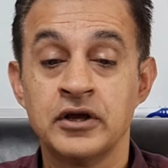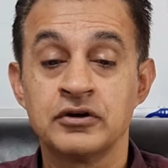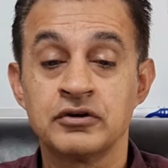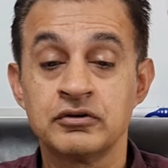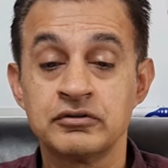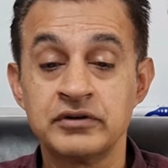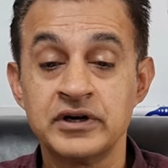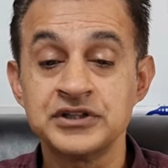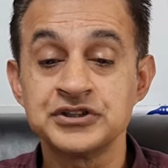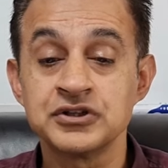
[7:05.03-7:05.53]

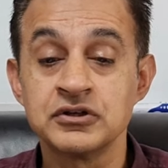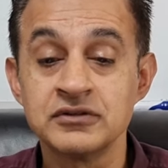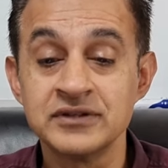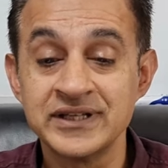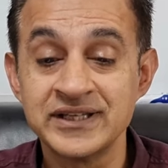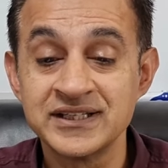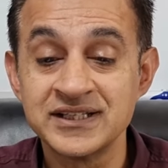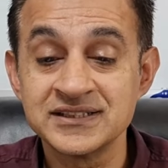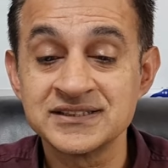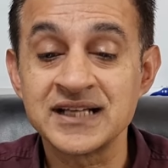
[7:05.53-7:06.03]
congressional
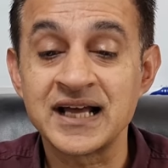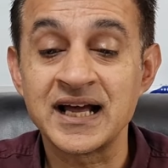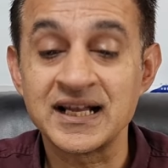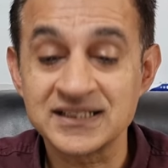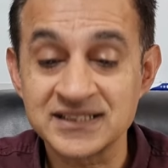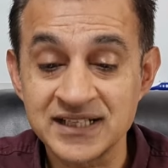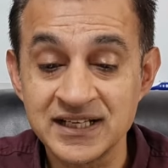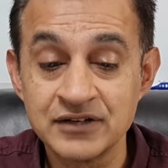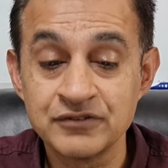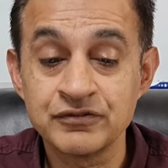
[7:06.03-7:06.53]
leaders
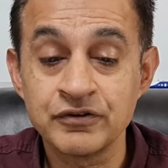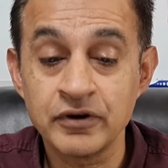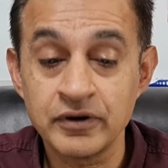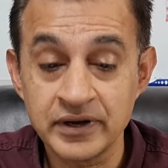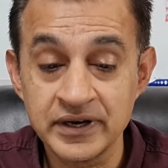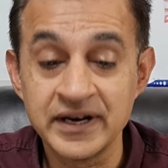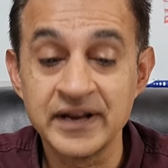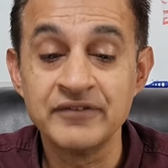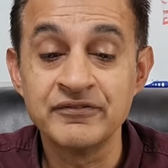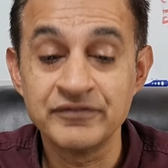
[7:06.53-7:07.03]
asking
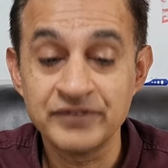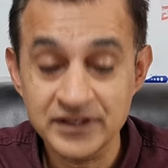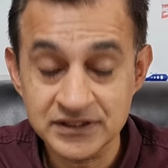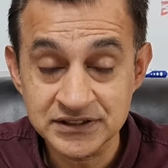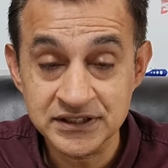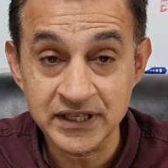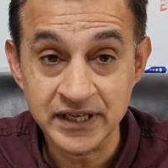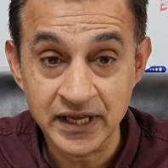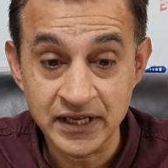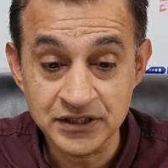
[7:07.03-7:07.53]
for an
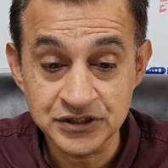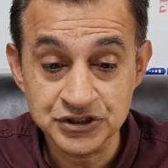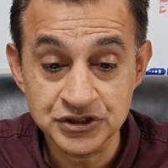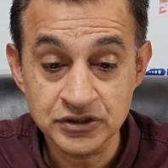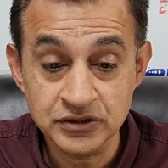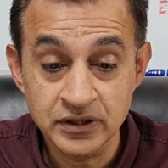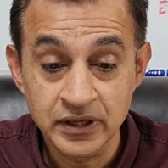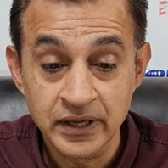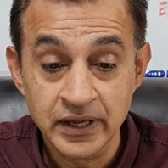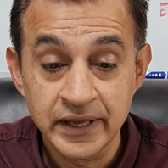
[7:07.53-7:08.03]

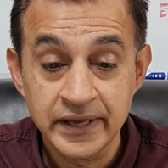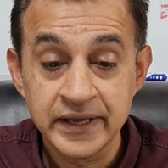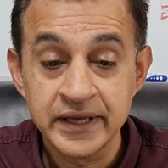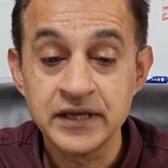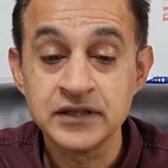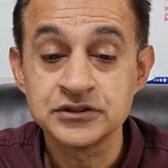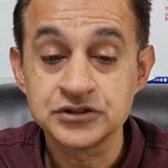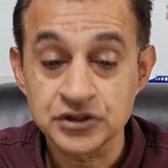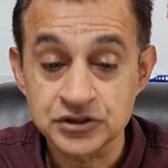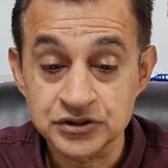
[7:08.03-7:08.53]
investigation
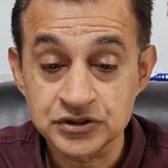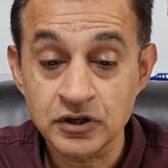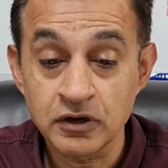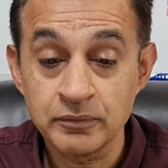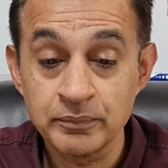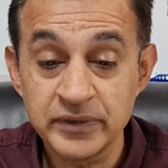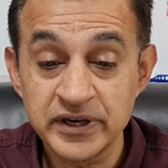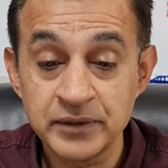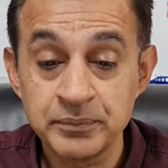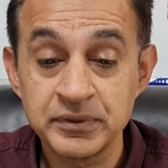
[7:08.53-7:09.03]
into
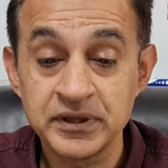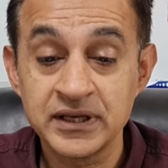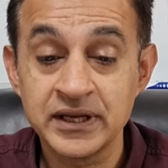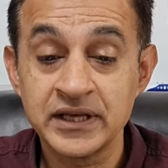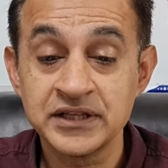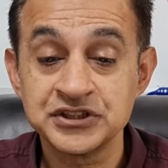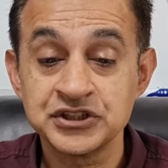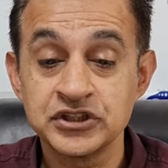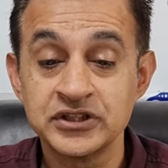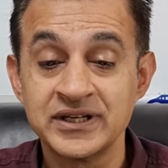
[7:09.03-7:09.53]
stock
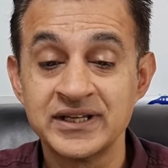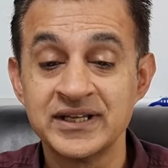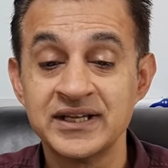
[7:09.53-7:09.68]
manipulation.